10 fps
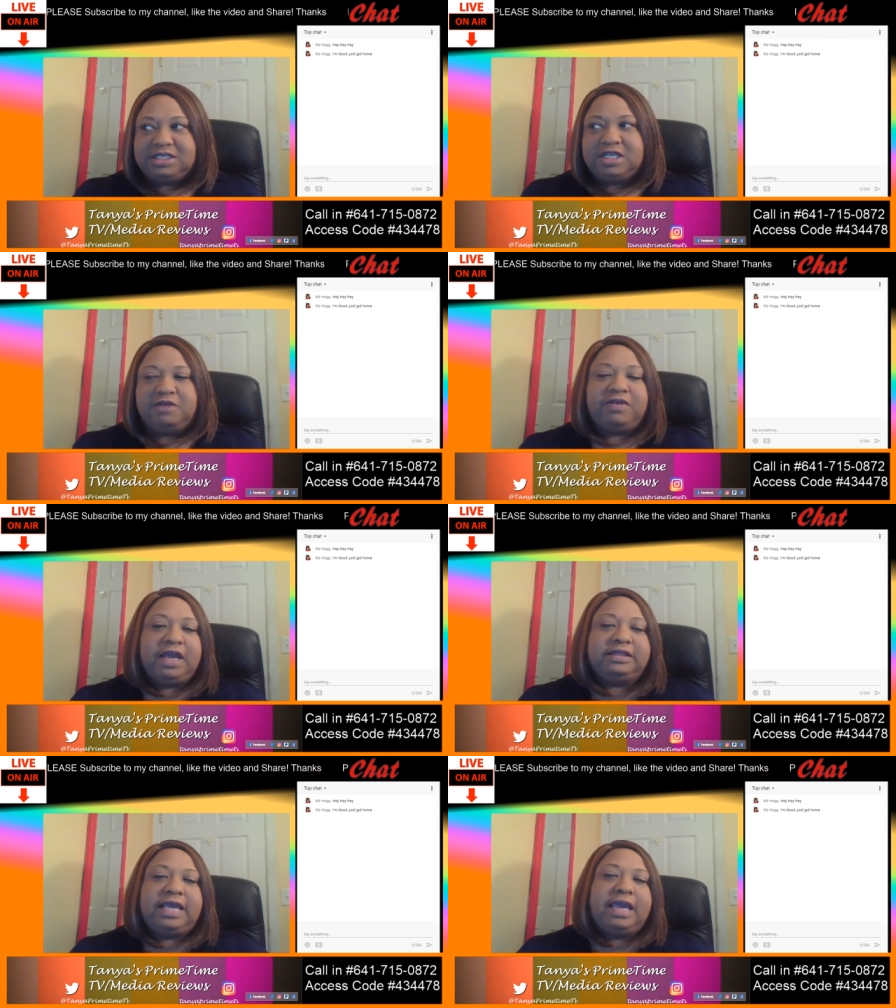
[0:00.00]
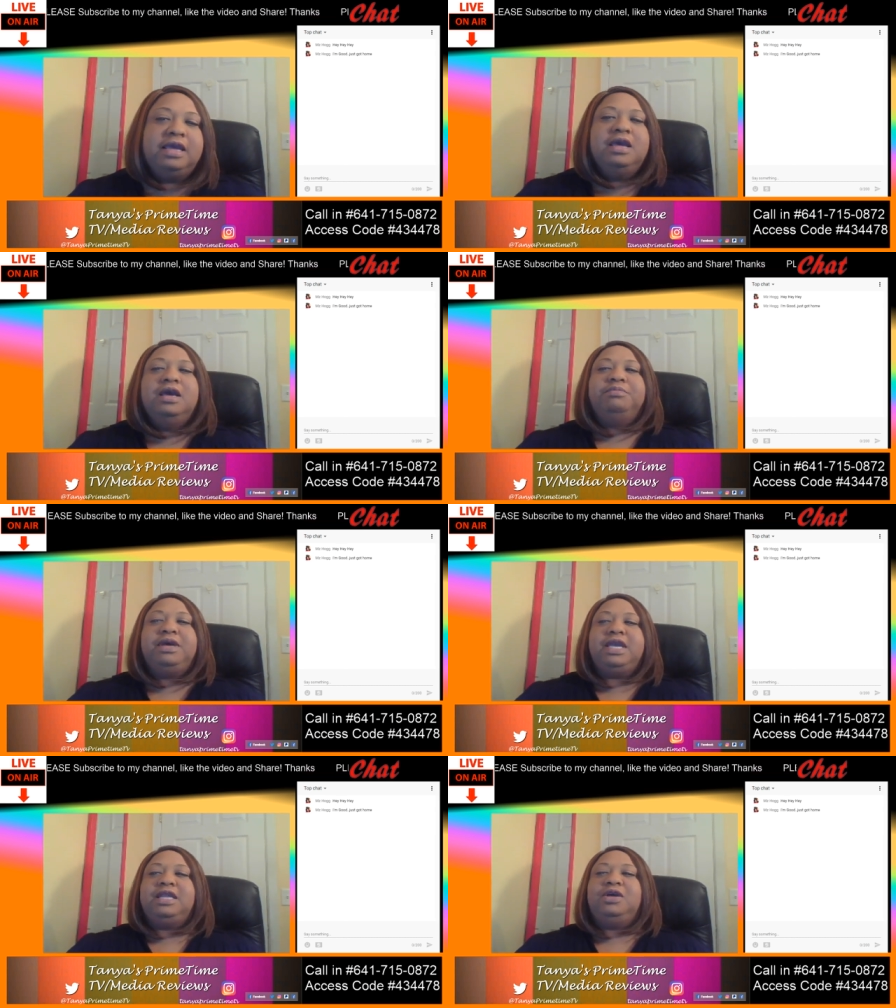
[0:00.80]
stuff like that.
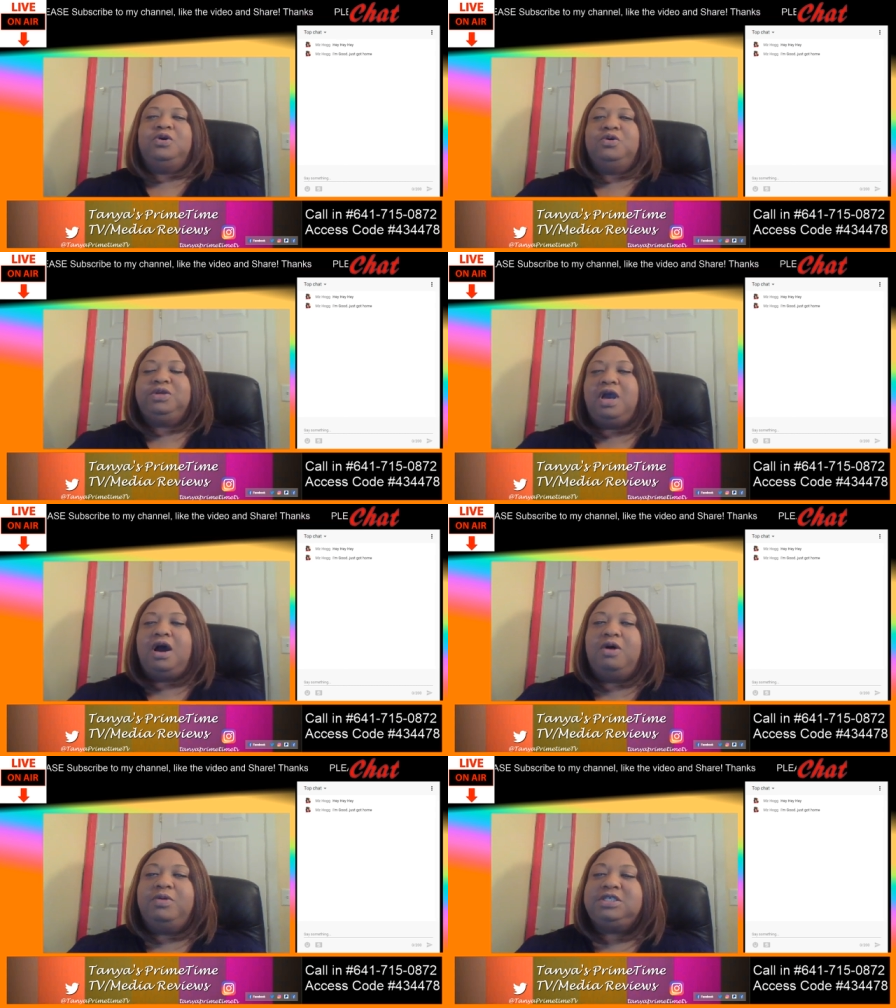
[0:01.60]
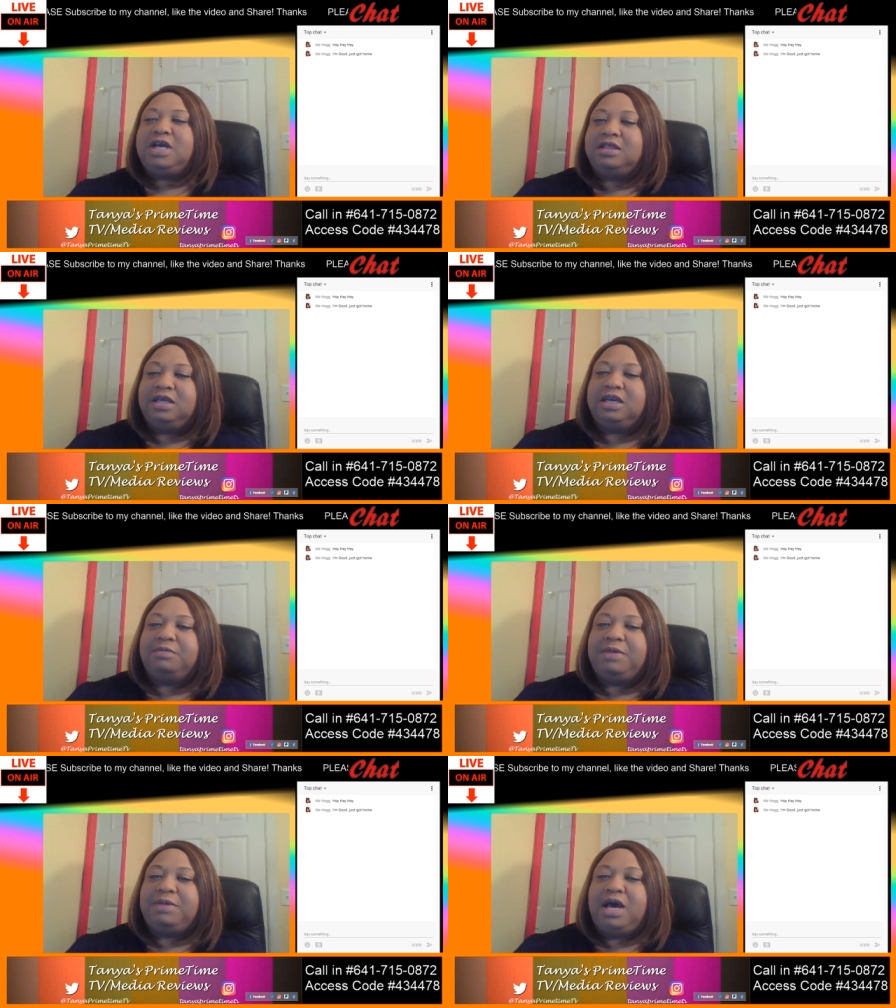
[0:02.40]
But anywho, y'all, what y'all think
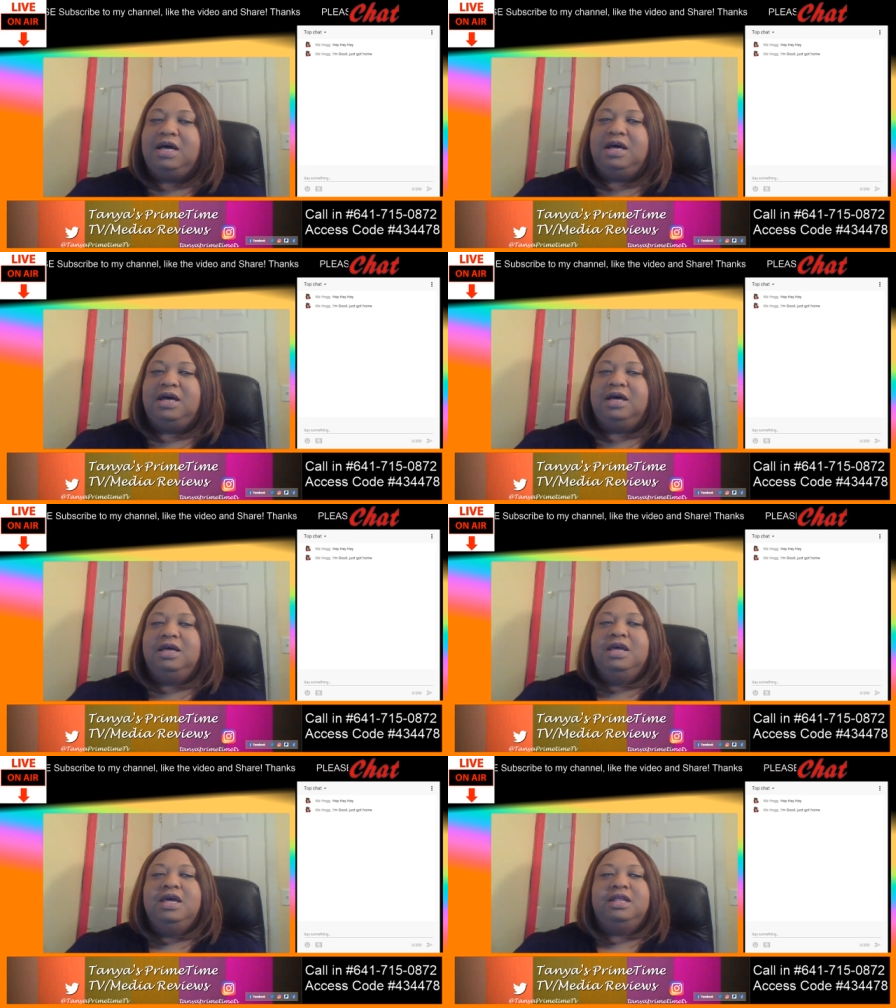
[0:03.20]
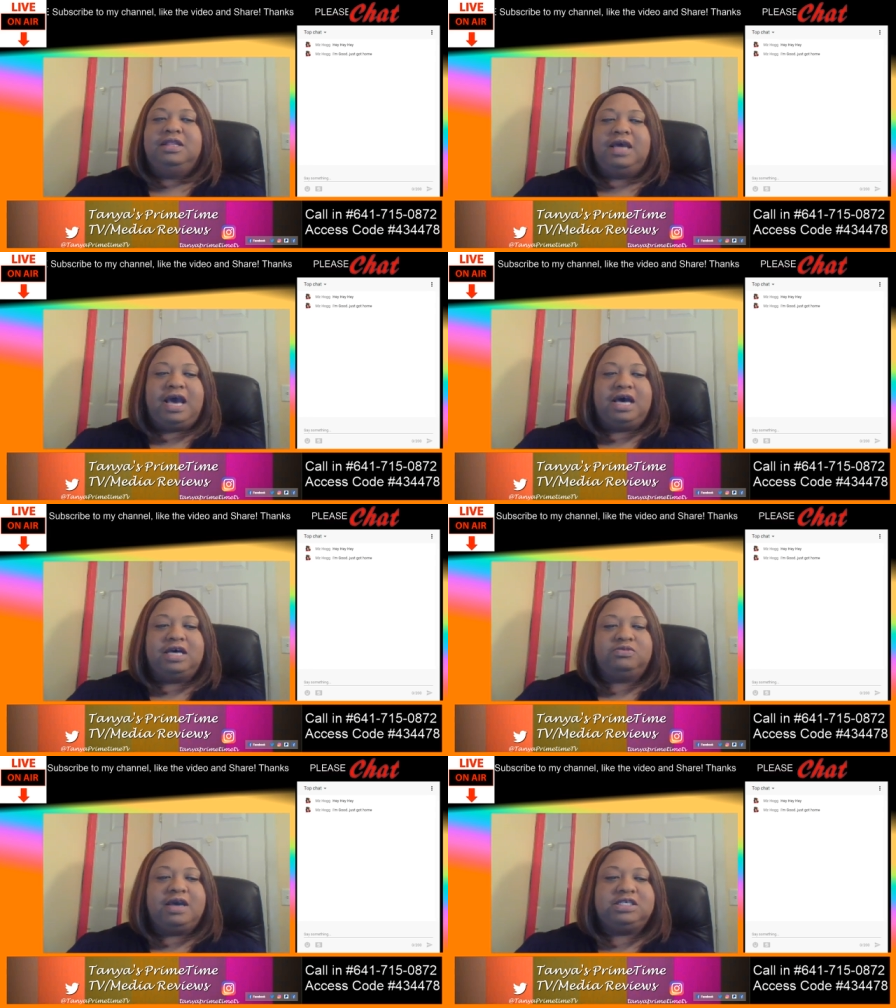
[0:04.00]
about uh the
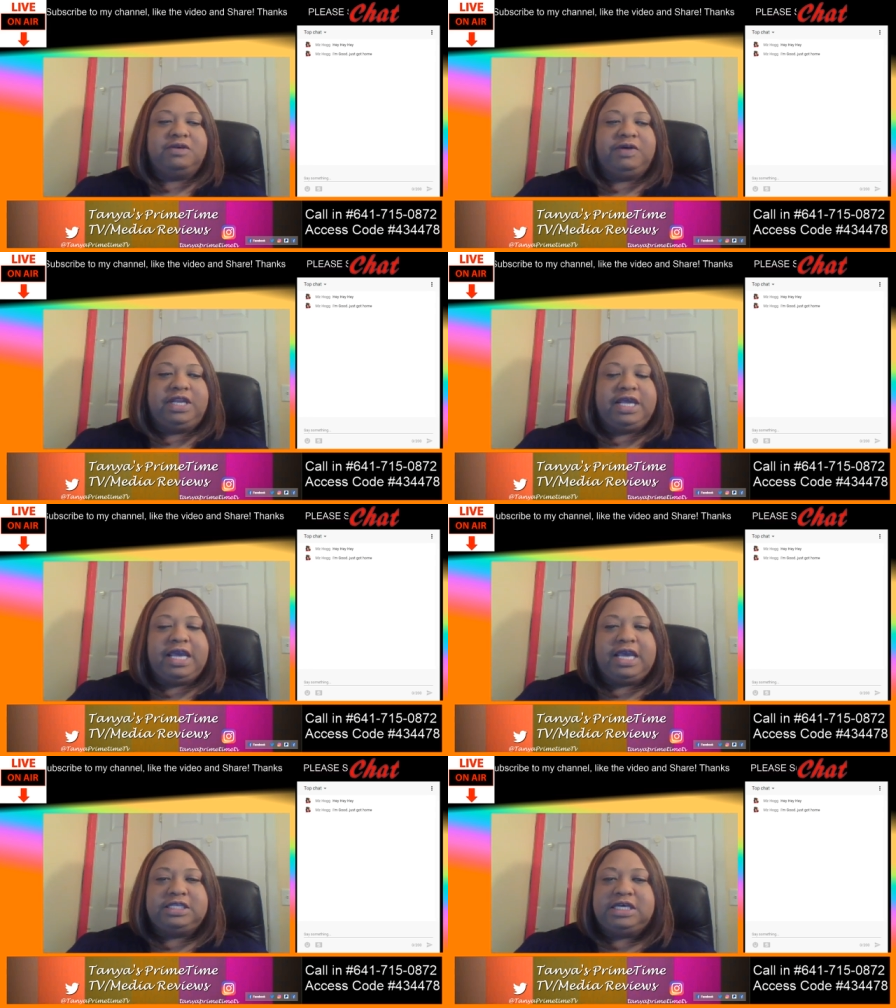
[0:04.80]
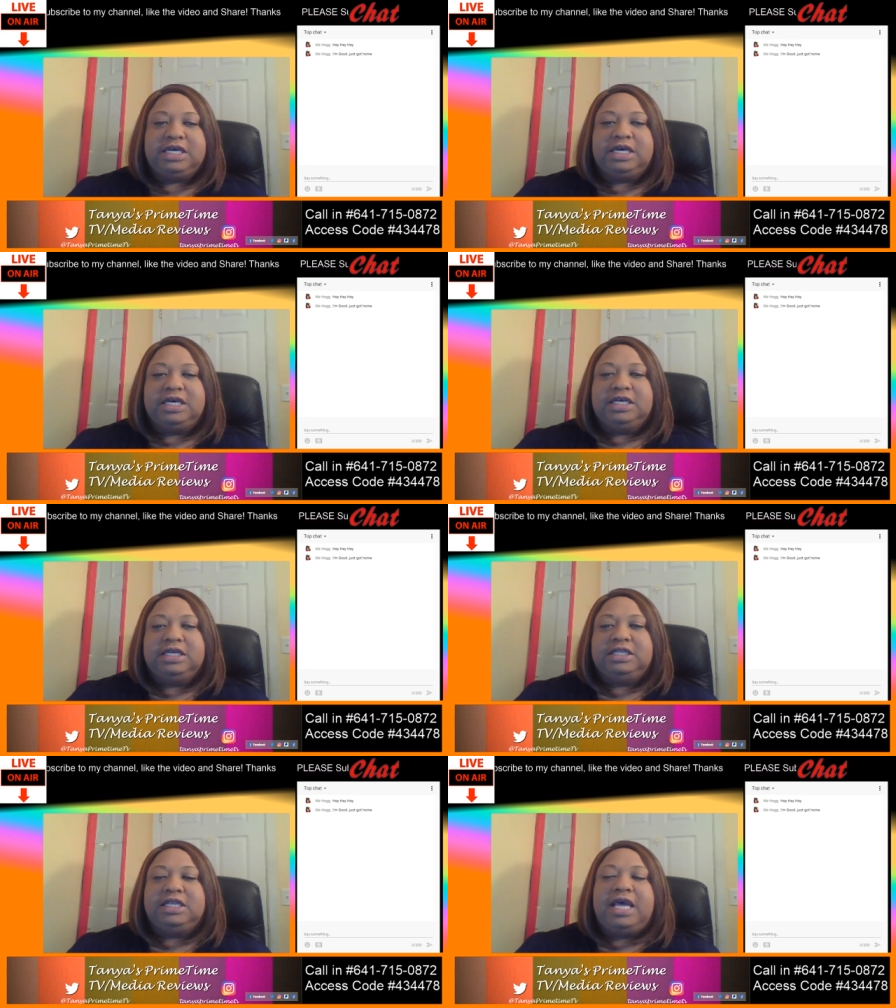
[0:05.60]
Housewives of Atlanta,
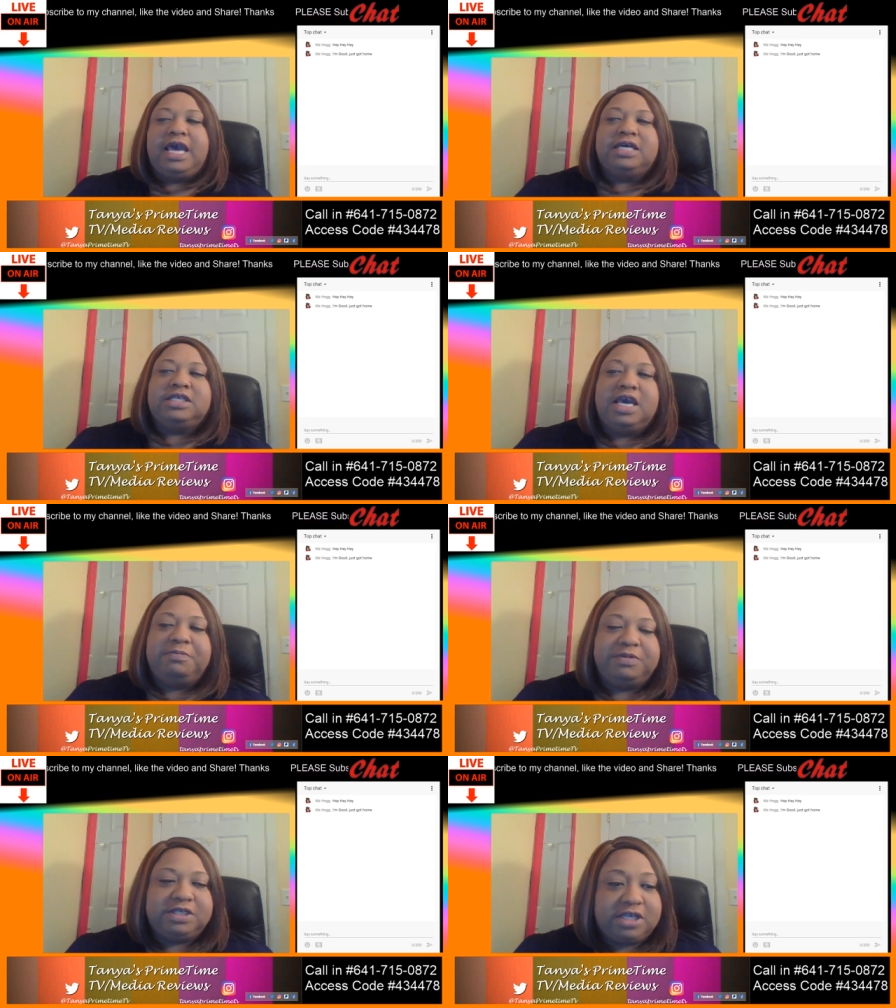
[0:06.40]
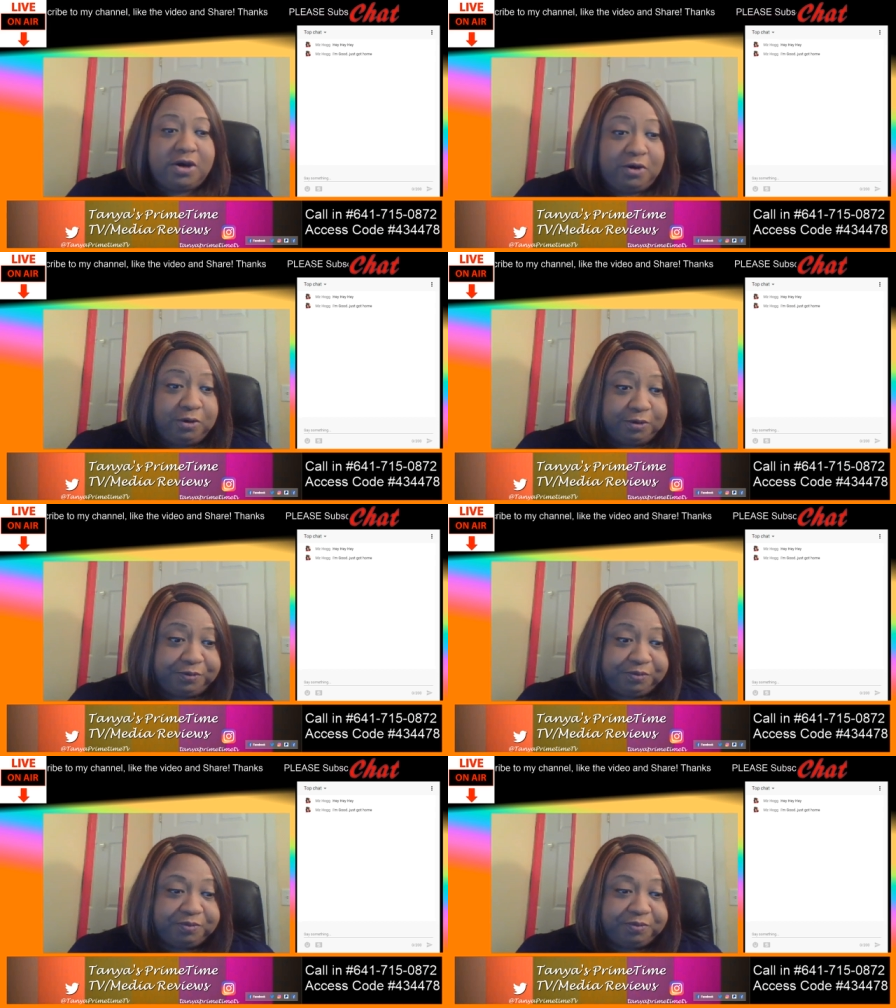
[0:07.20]
the last episode?